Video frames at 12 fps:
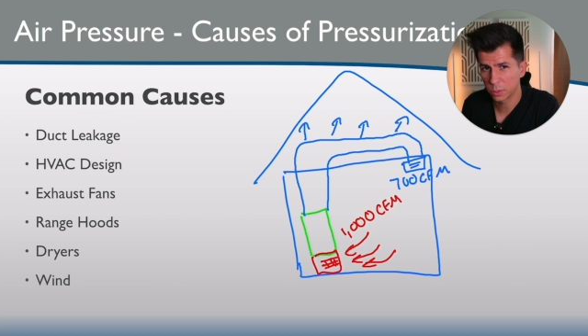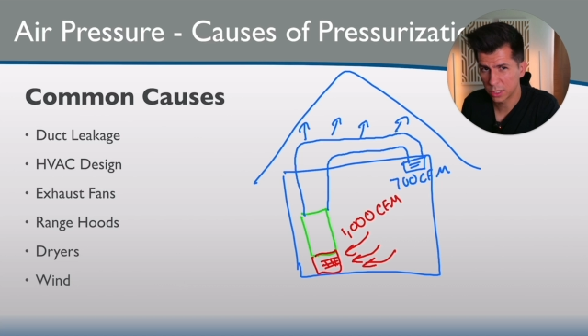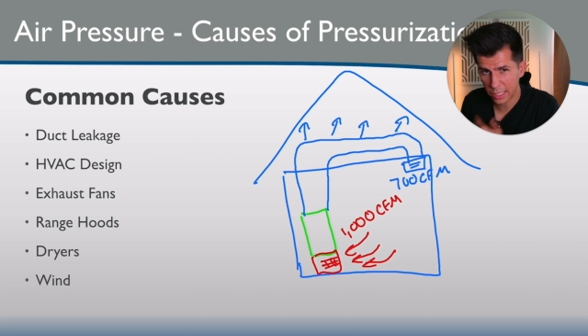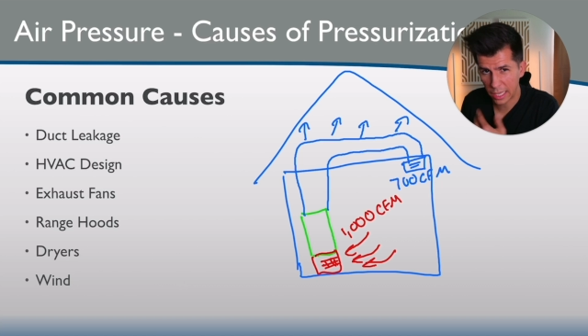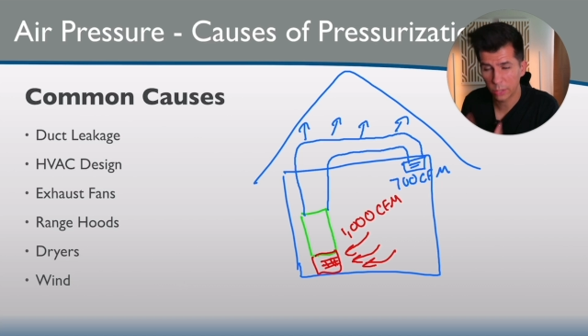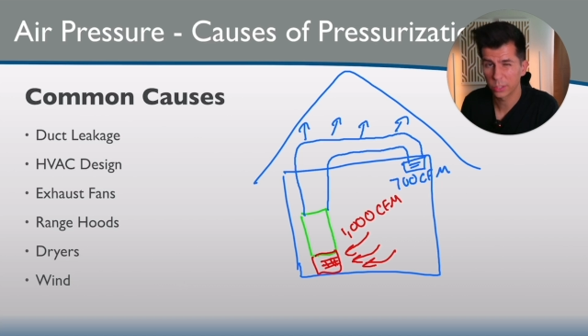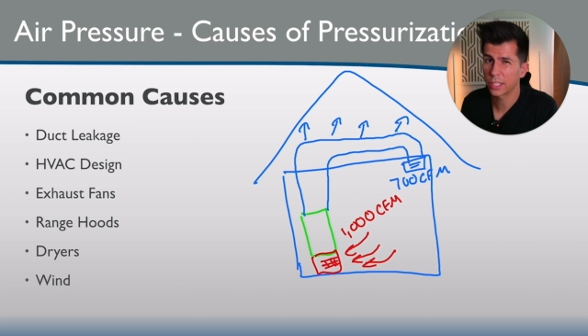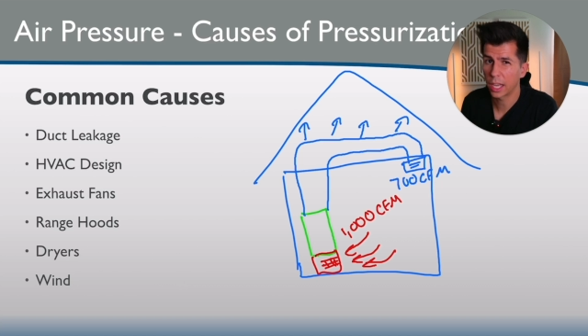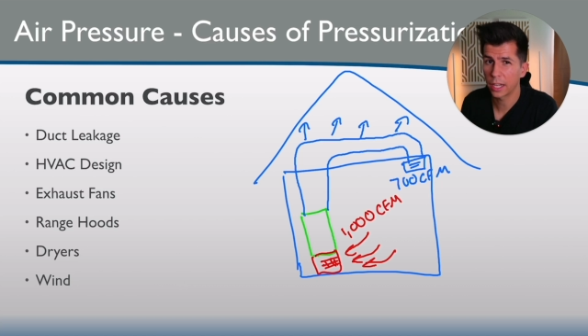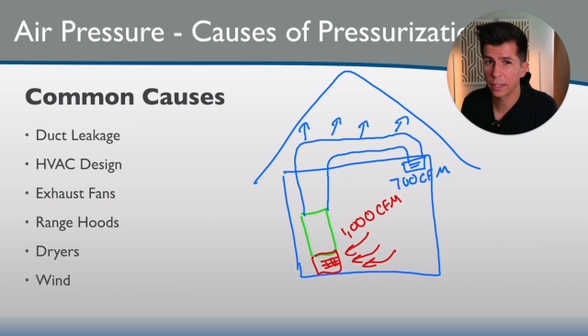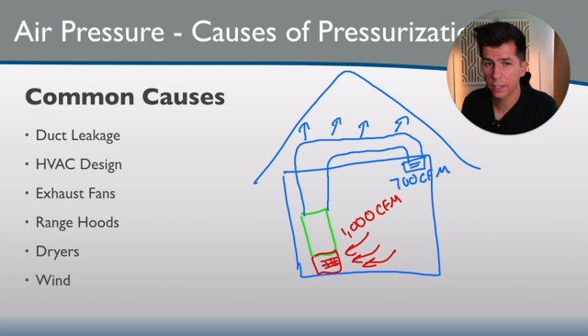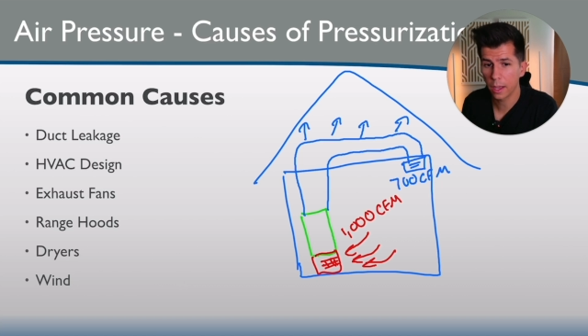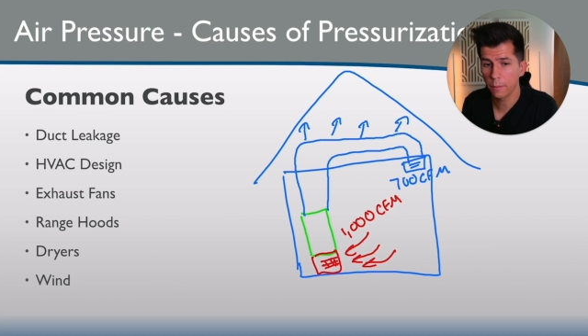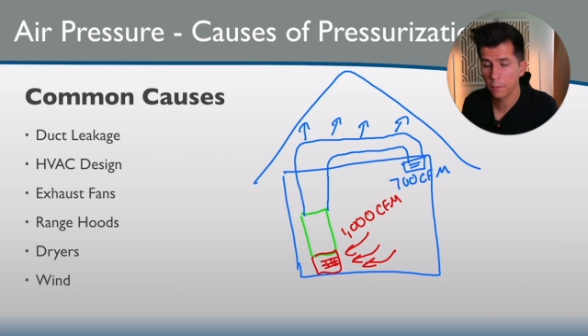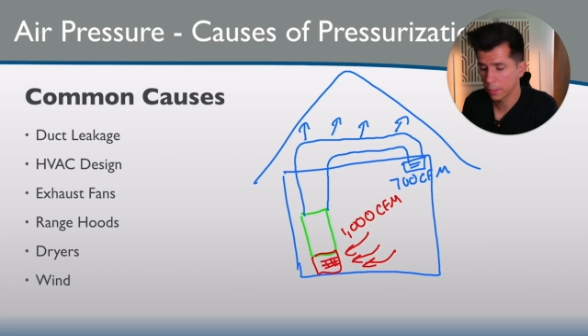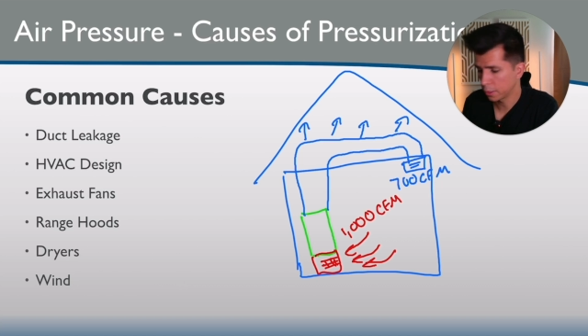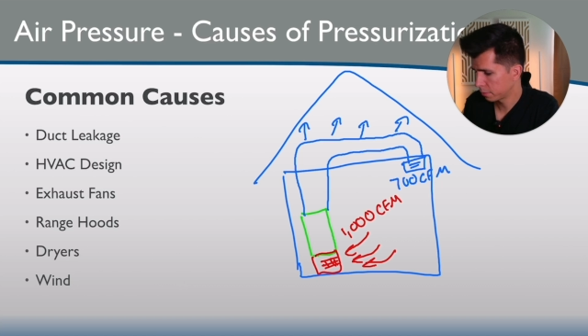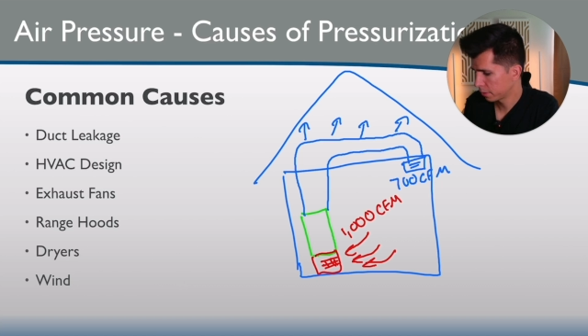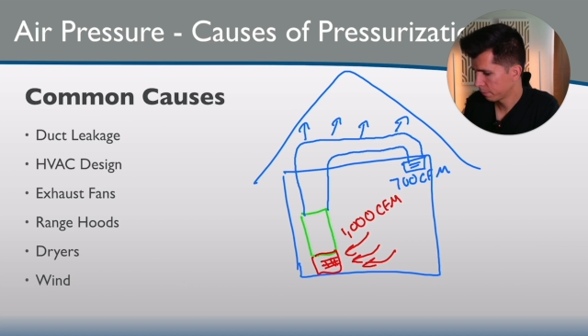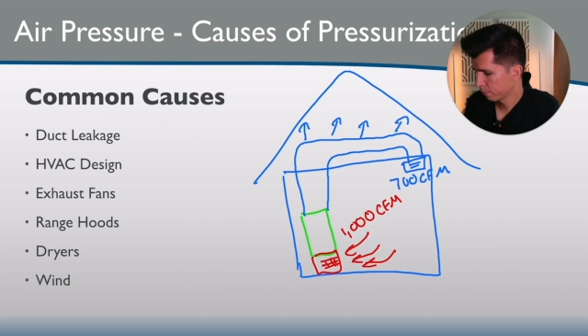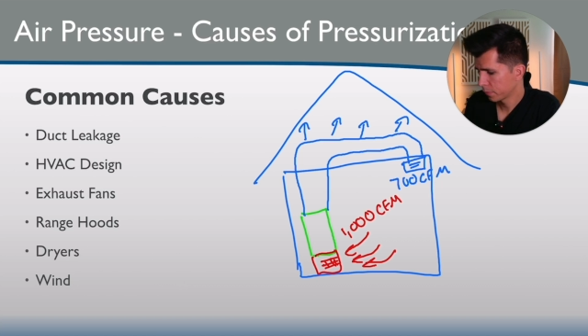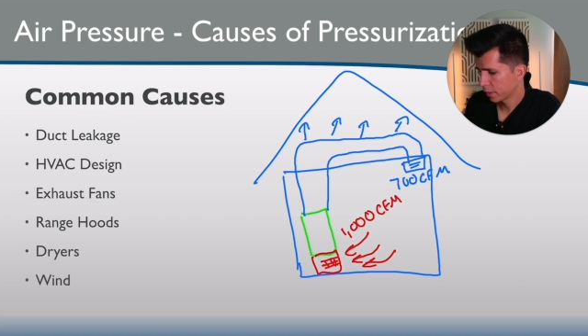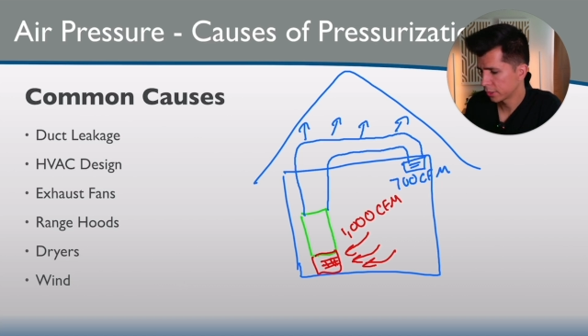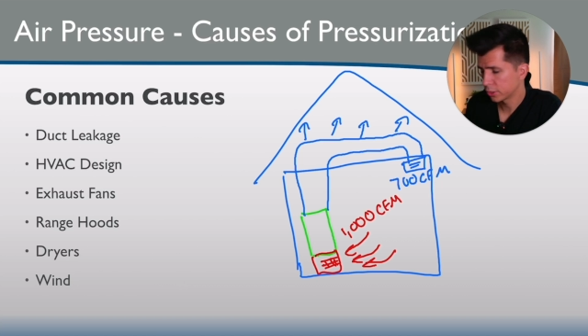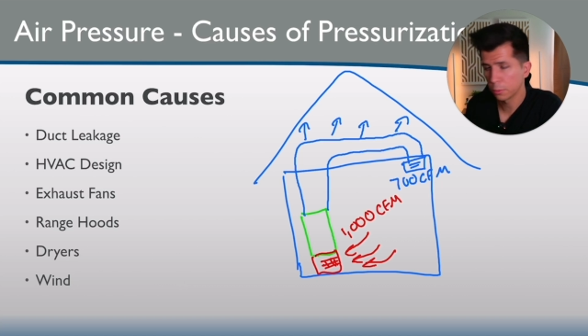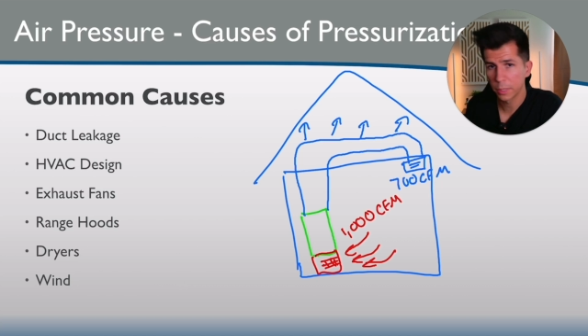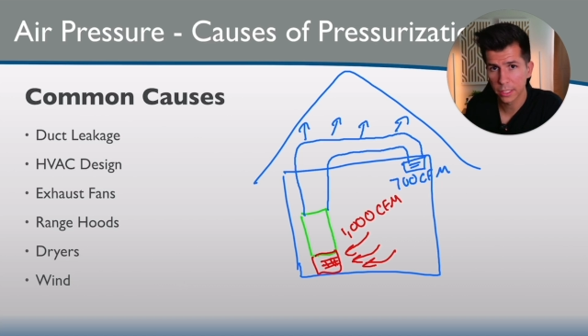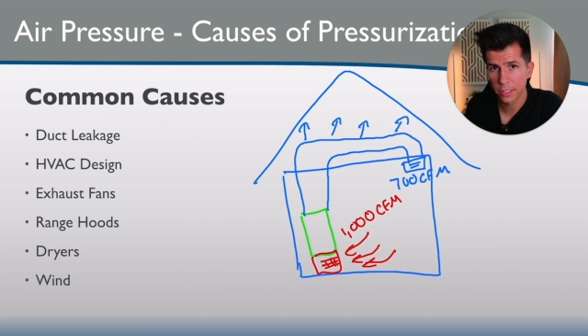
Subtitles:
which is outside of the envelope, assuming